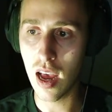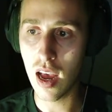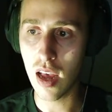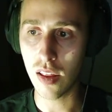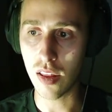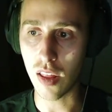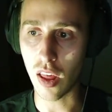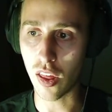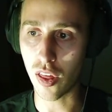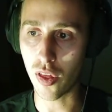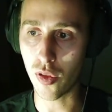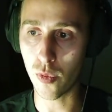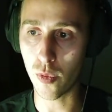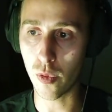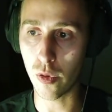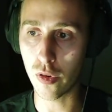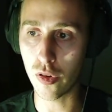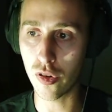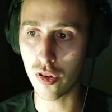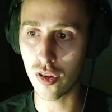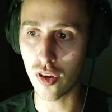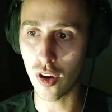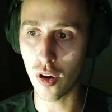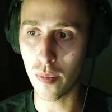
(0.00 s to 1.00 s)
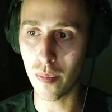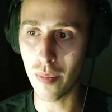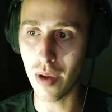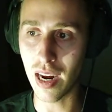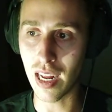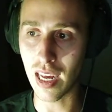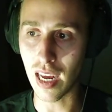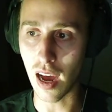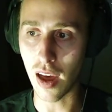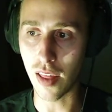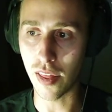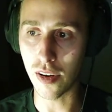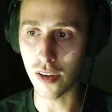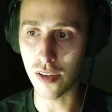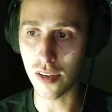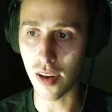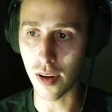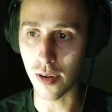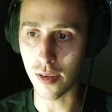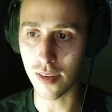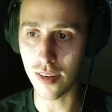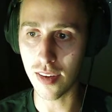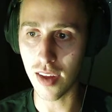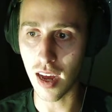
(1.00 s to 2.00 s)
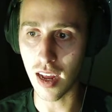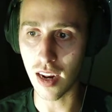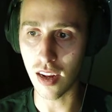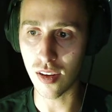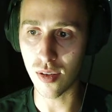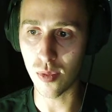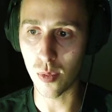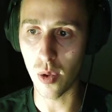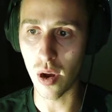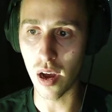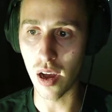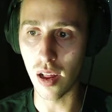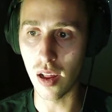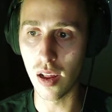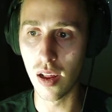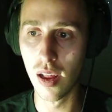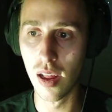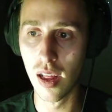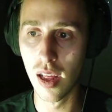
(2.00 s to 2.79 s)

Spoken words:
They threw so many others outside as well.